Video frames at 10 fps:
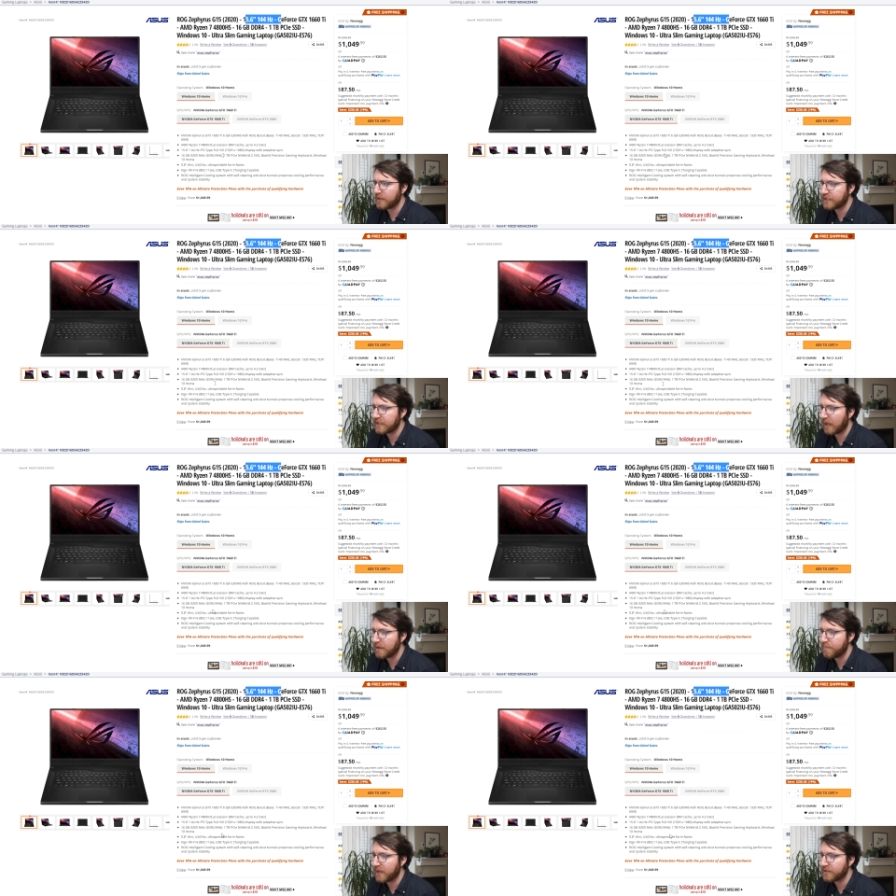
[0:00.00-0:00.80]
Is it an
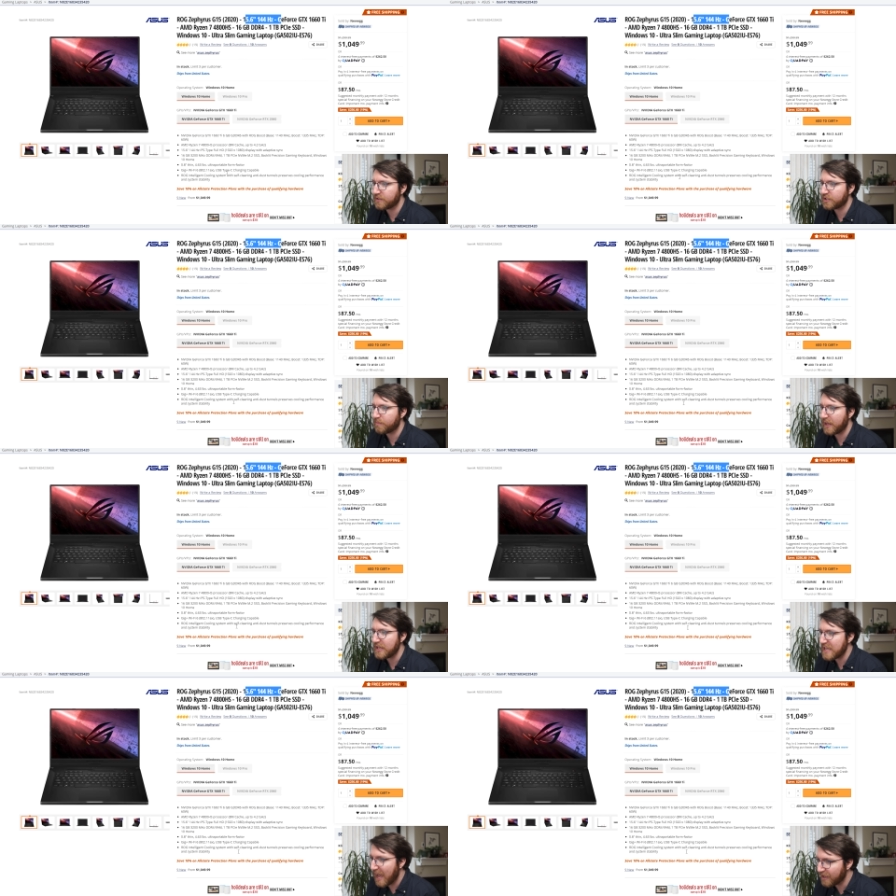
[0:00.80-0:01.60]
IPS display?
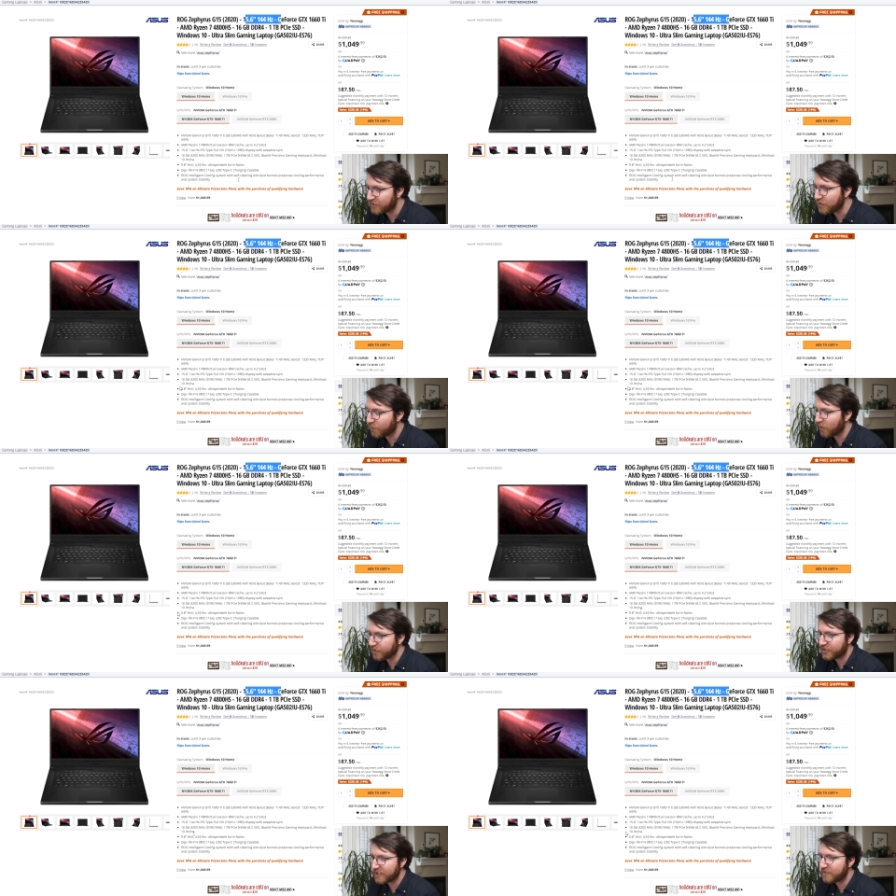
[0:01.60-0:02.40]
Yes, you've
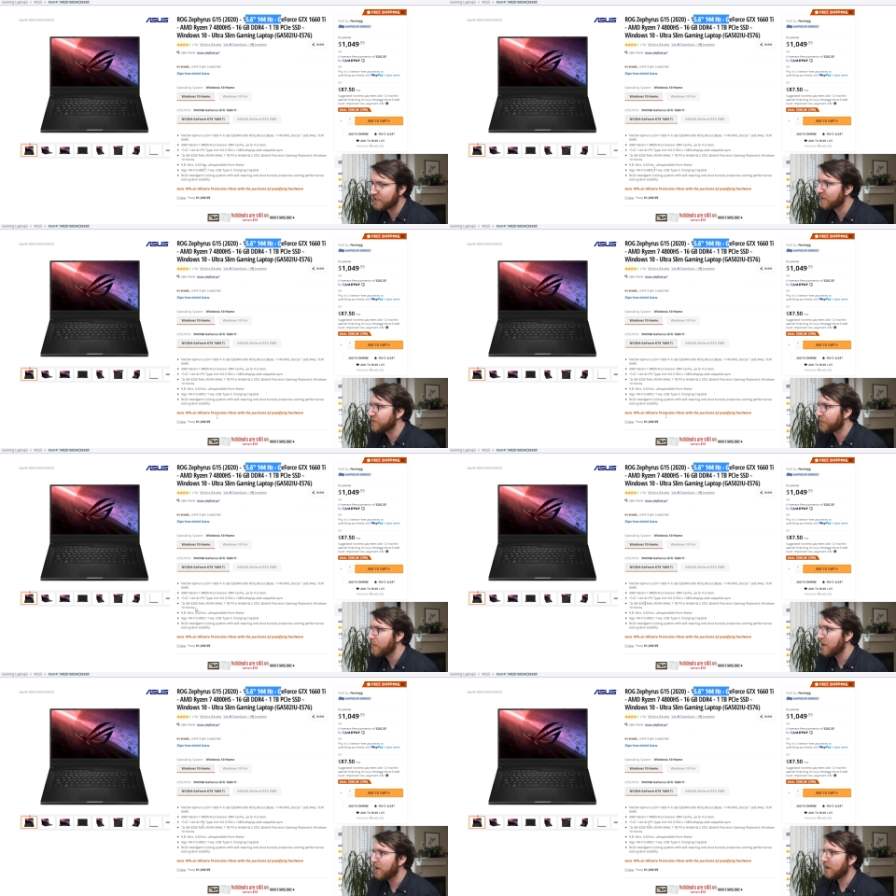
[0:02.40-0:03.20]
got 16 gigs of RAM
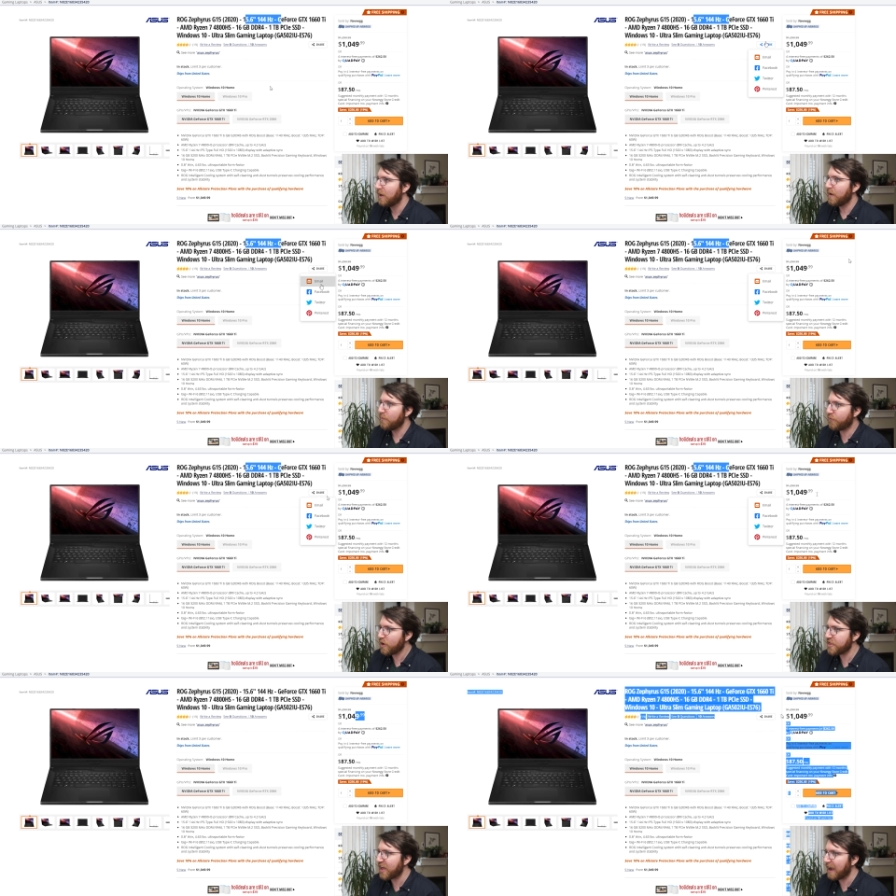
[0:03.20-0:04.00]
for
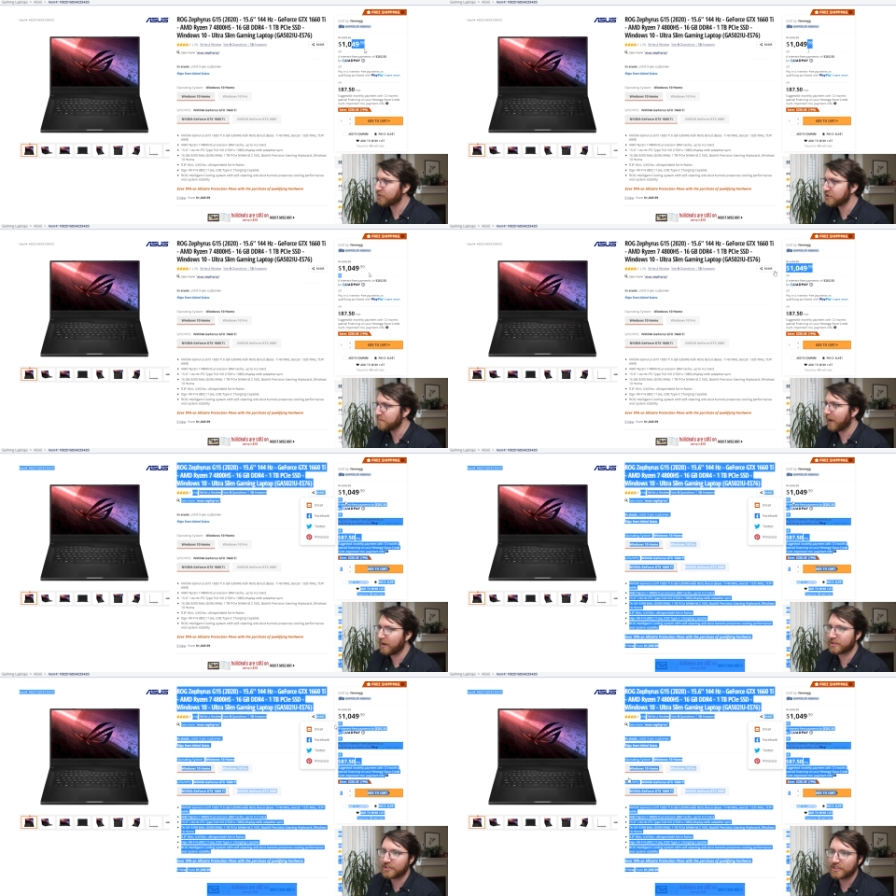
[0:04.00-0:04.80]
a thousand
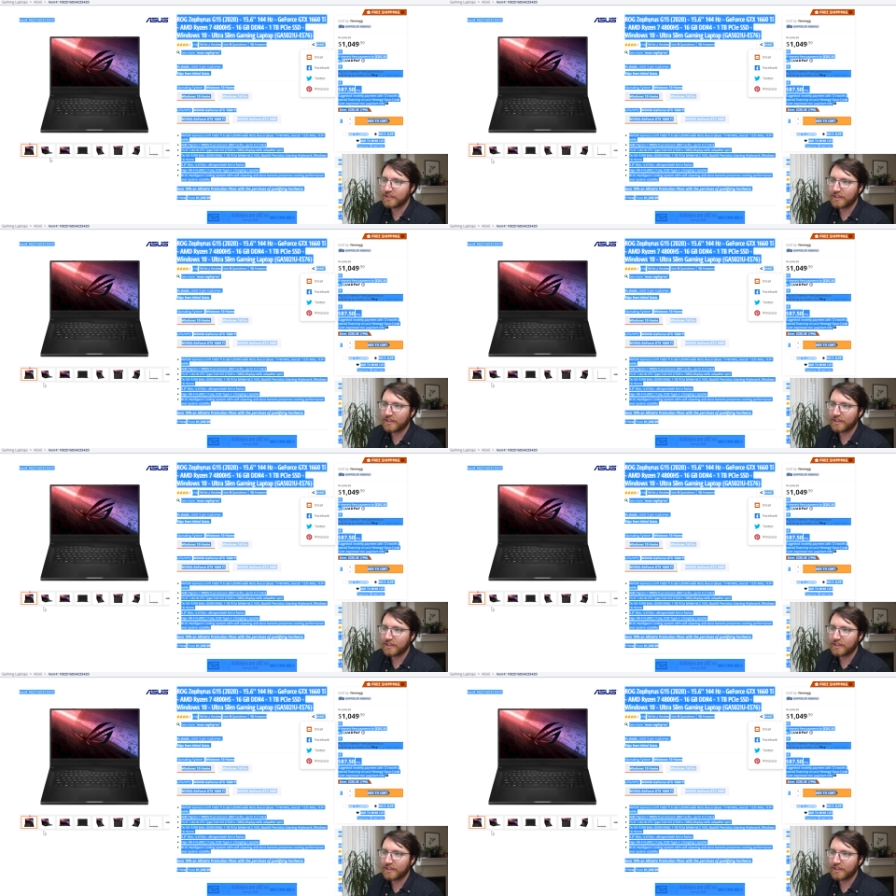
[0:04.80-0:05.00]
bucks!